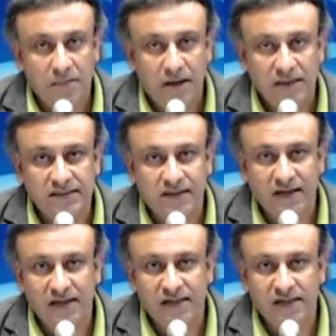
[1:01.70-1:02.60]

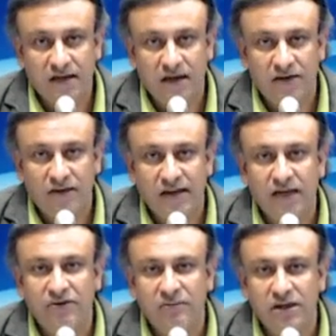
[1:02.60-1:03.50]
Pakistan and India, under an
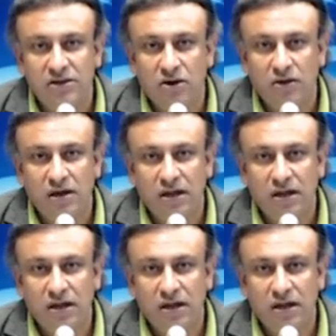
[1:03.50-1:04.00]
agreement on